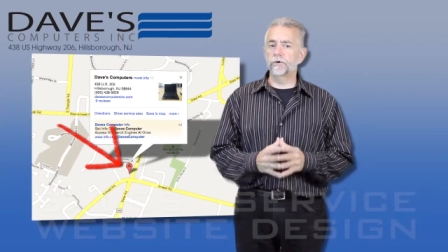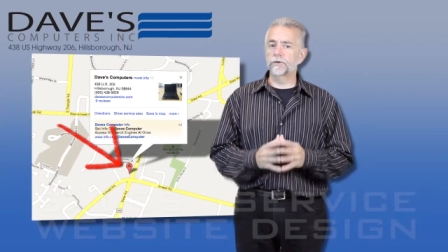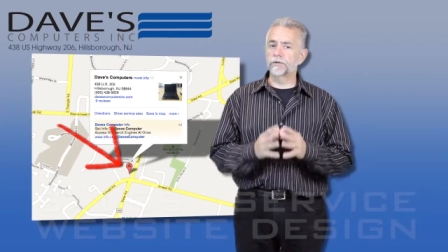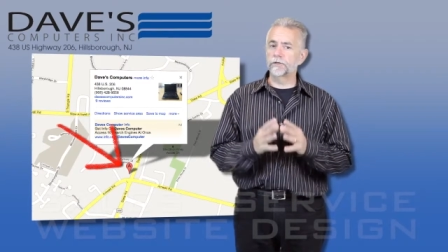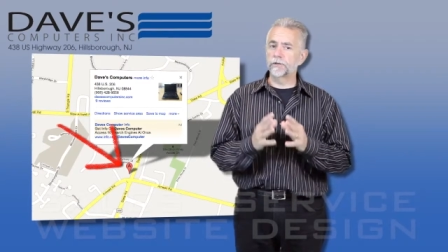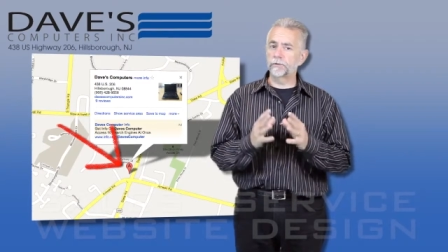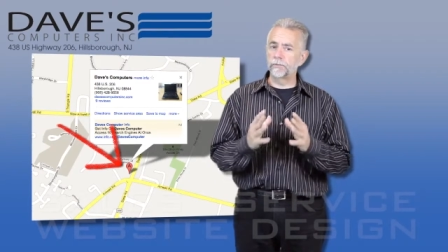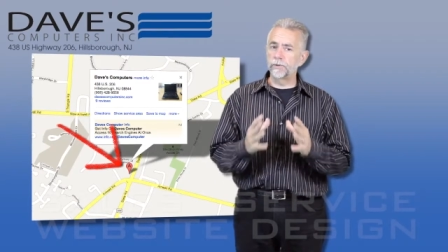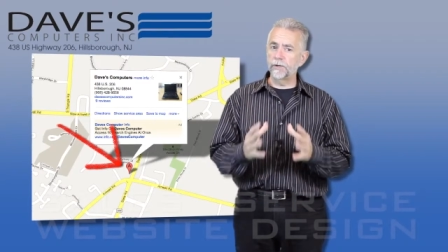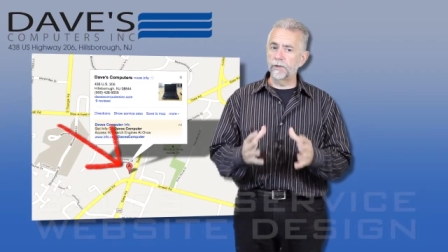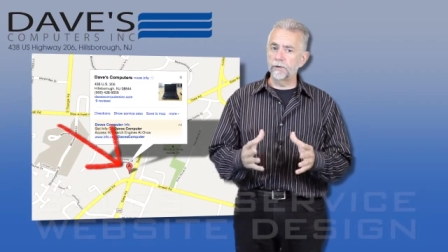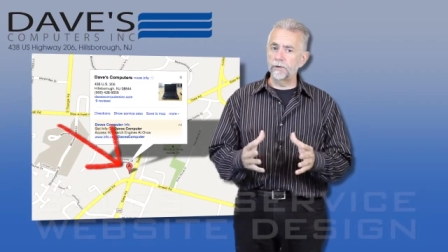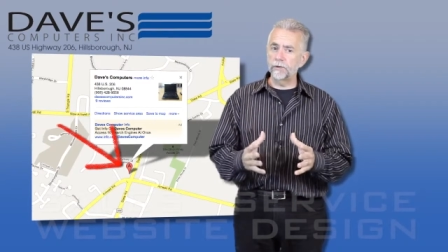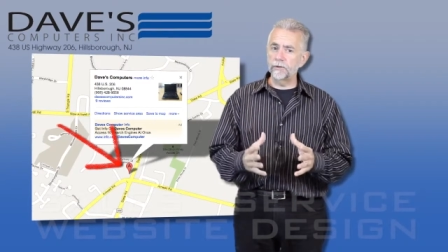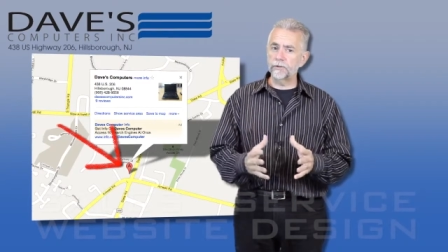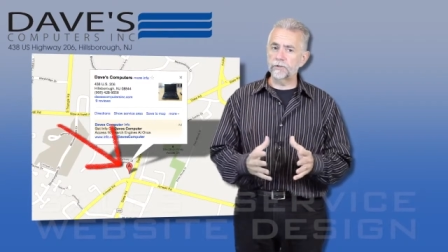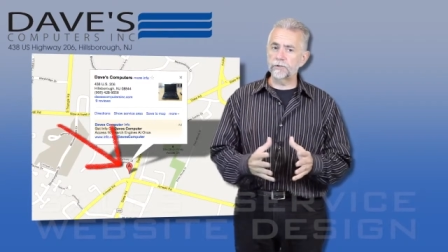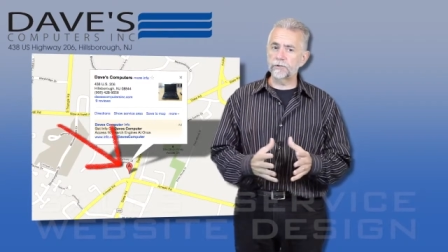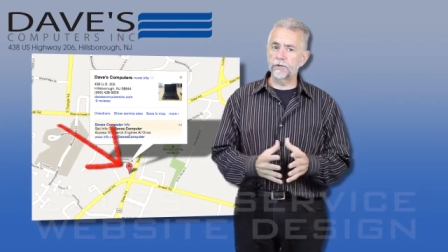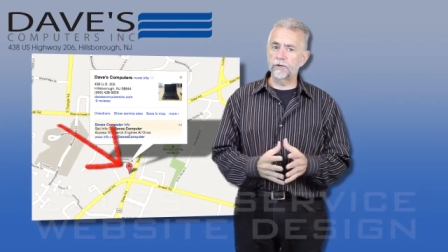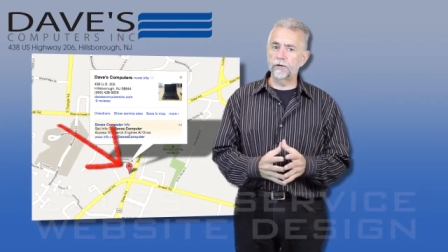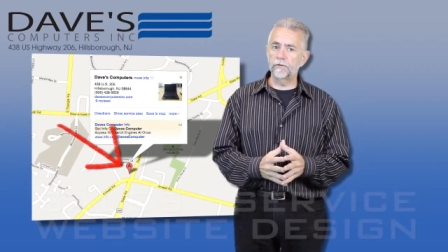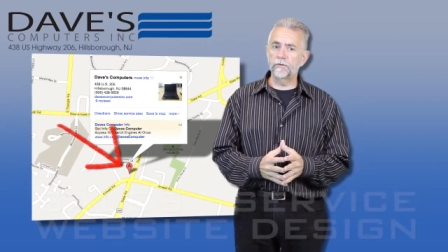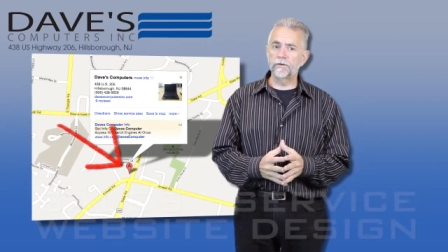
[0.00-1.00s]
superior
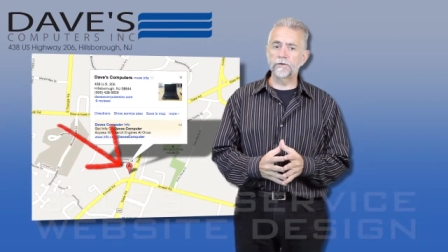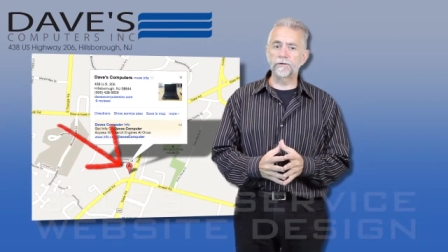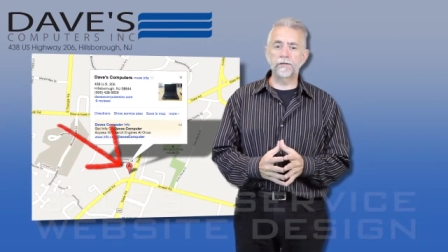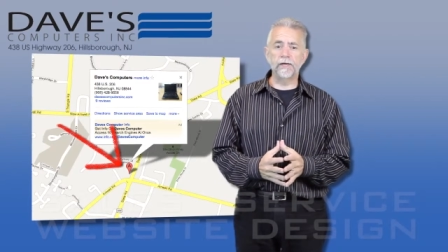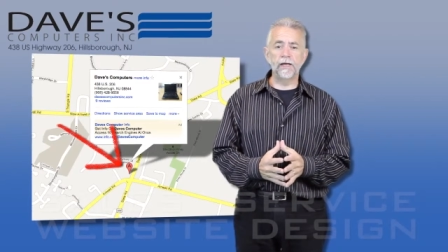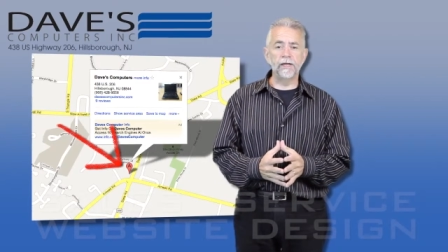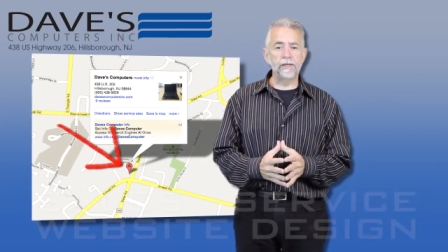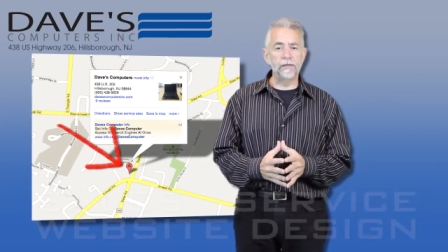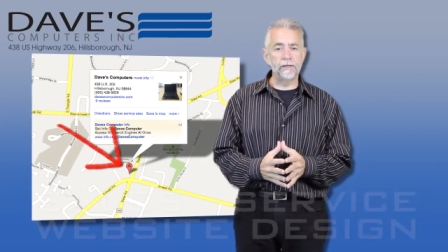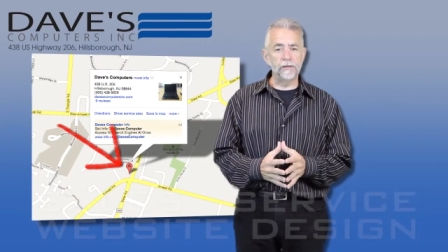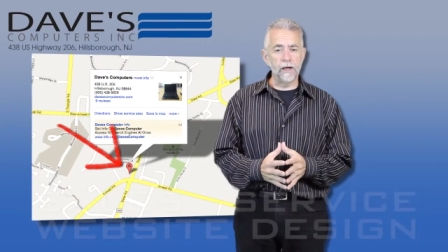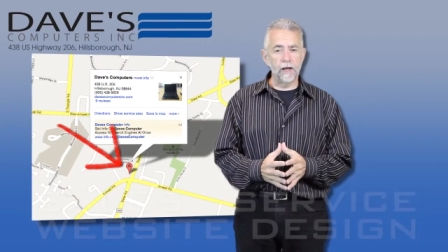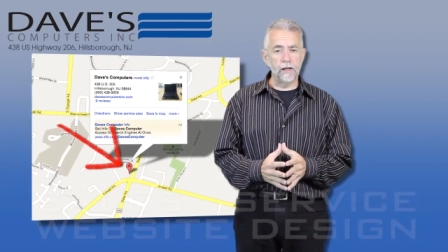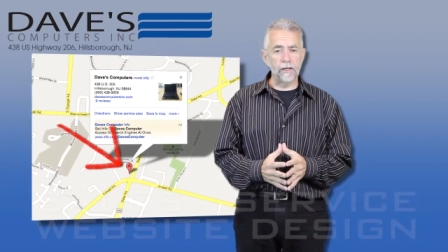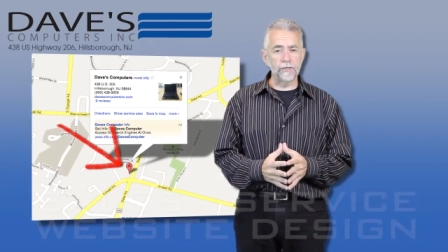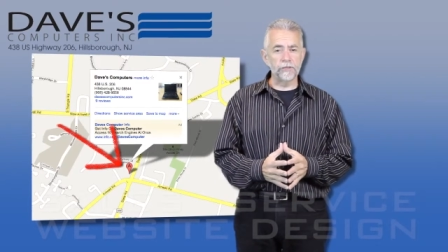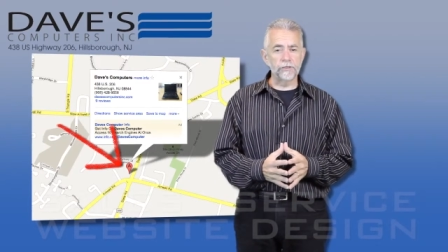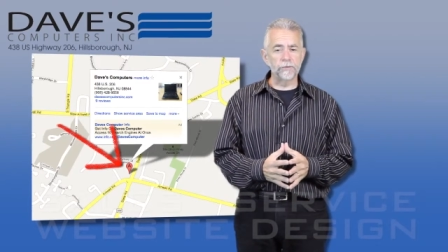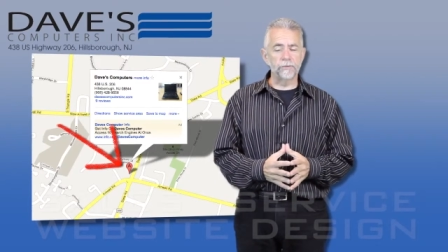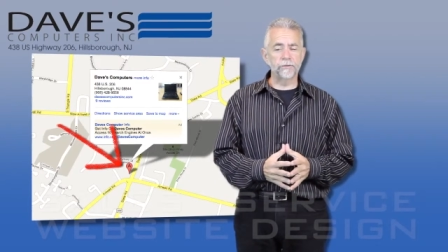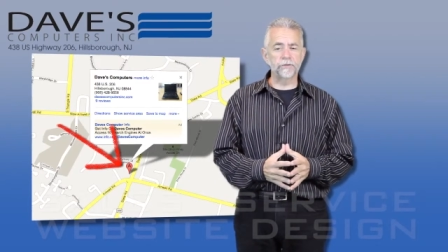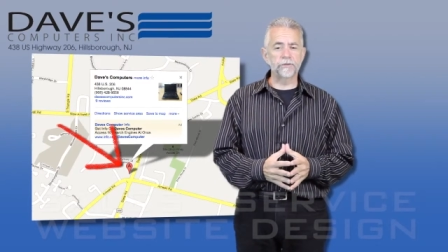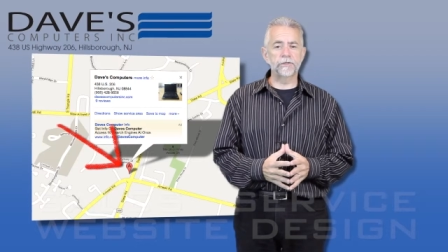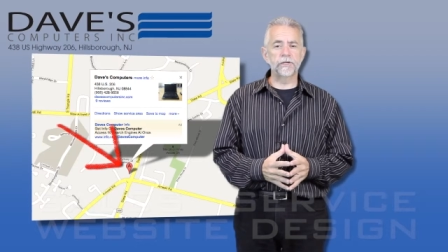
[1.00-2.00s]
service and
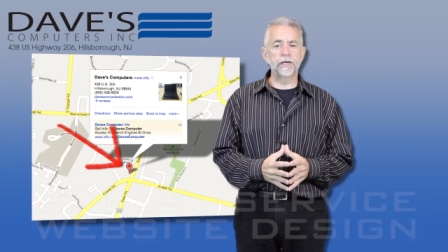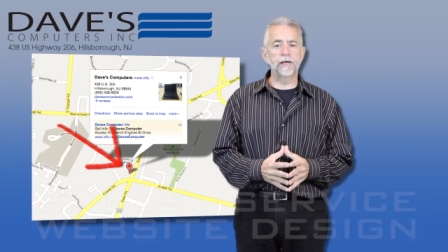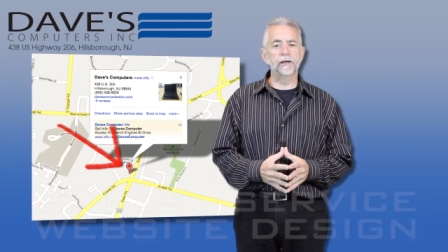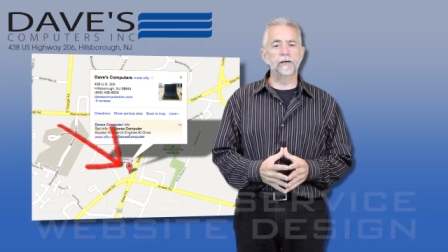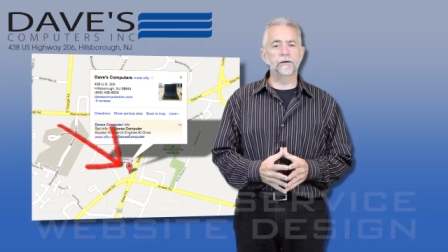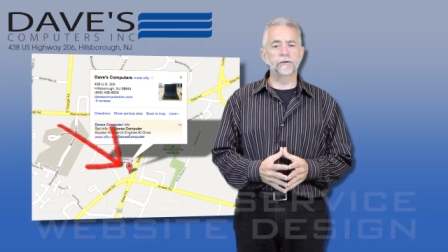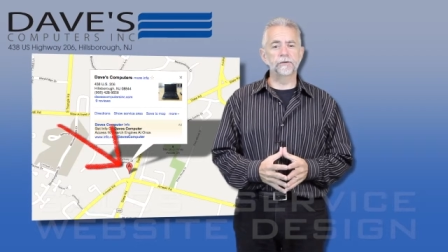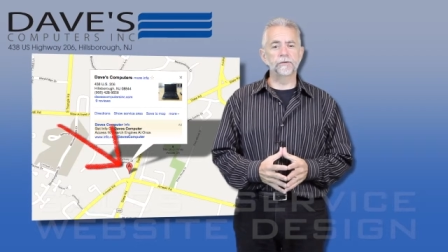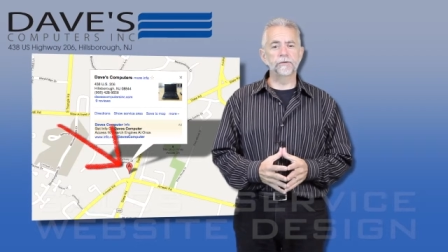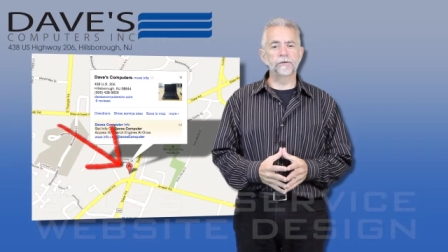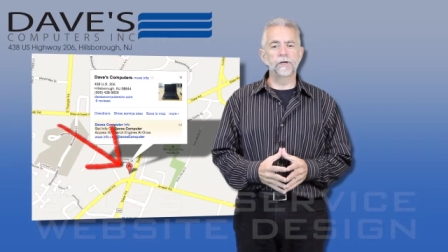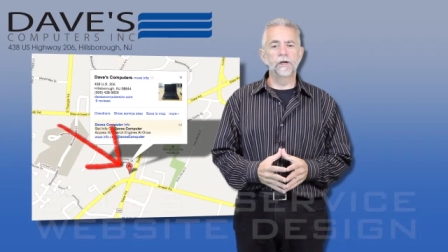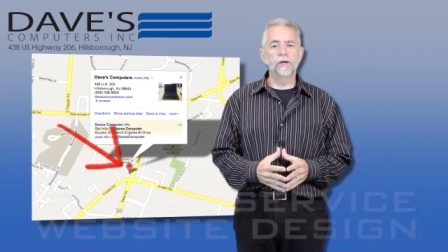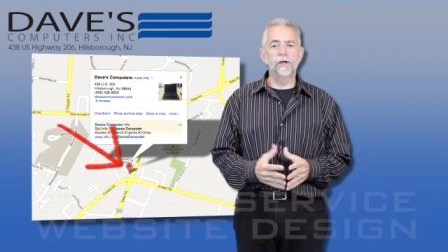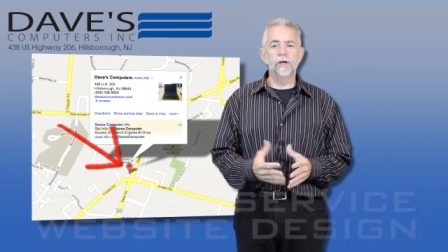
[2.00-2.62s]
knowledgeable sales.